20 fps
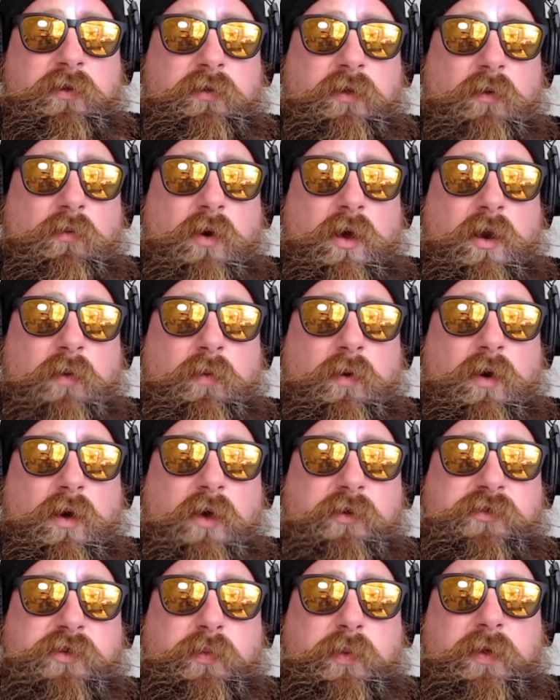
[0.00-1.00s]
They want
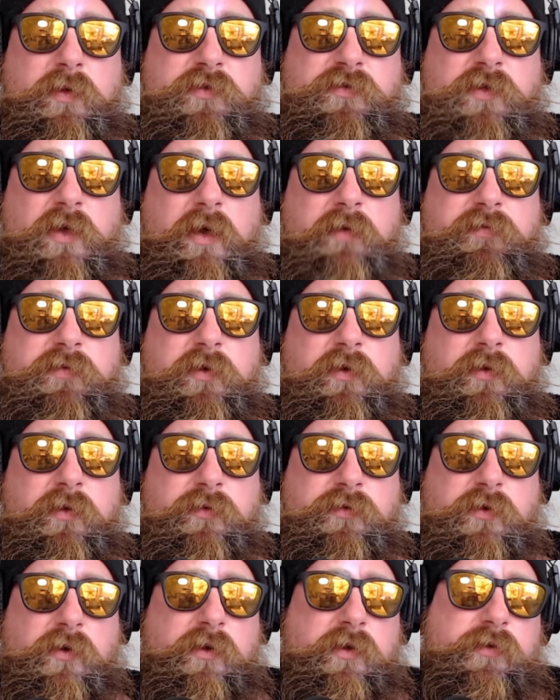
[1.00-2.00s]
us to be their slaves.
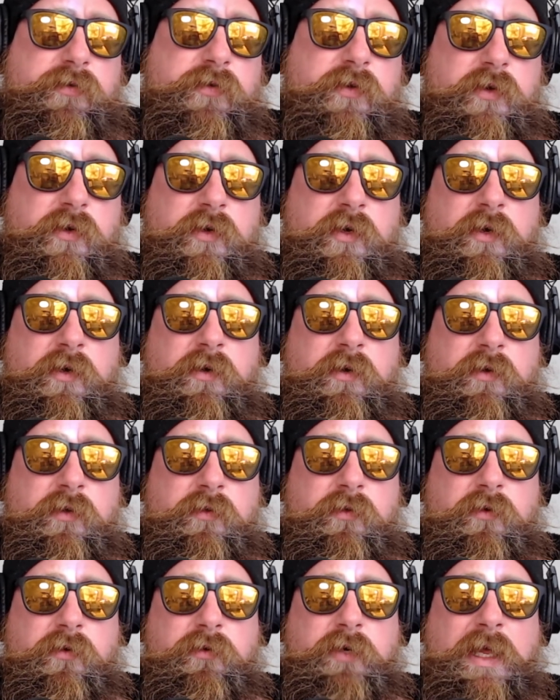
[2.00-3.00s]
That's all it is.
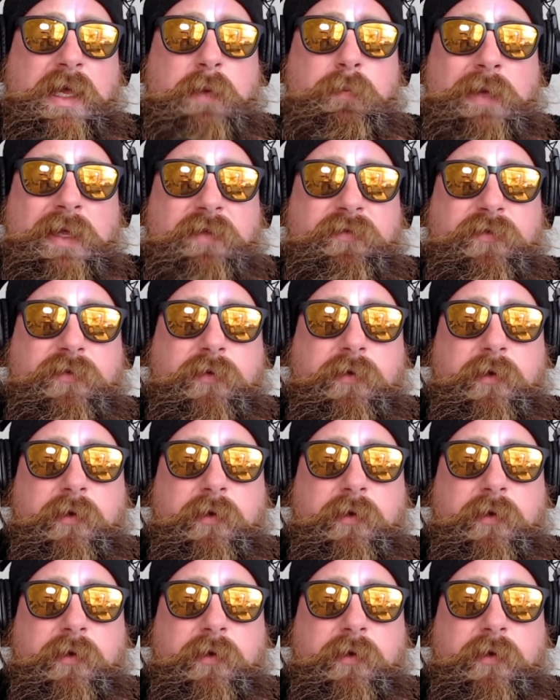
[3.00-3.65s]
They're demons.